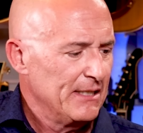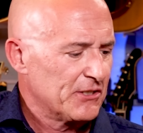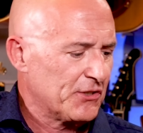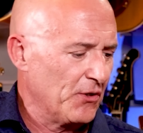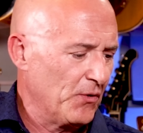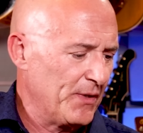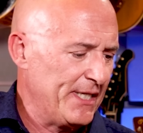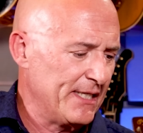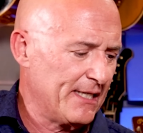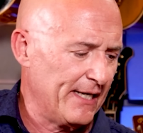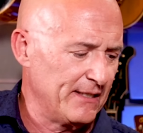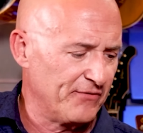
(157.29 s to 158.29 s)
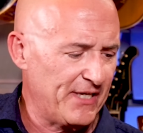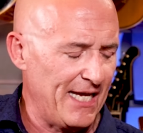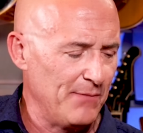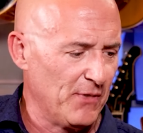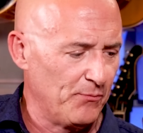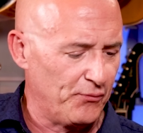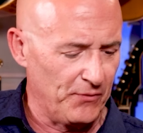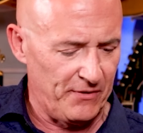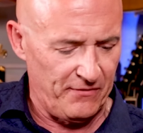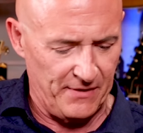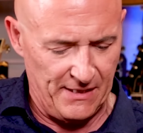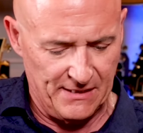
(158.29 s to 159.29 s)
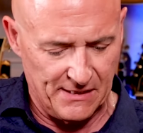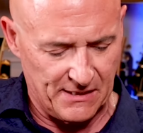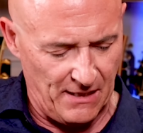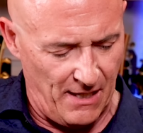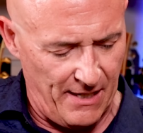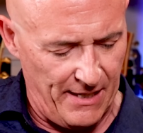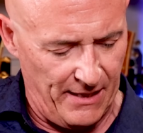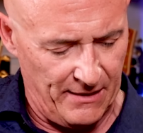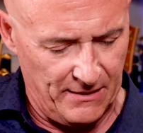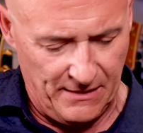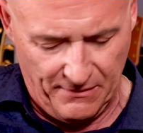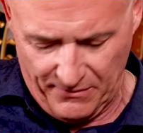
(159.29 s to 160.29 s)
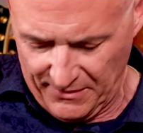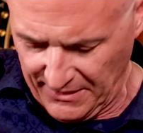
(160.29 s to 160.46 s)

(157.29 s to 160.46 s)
So he kind of came up with the design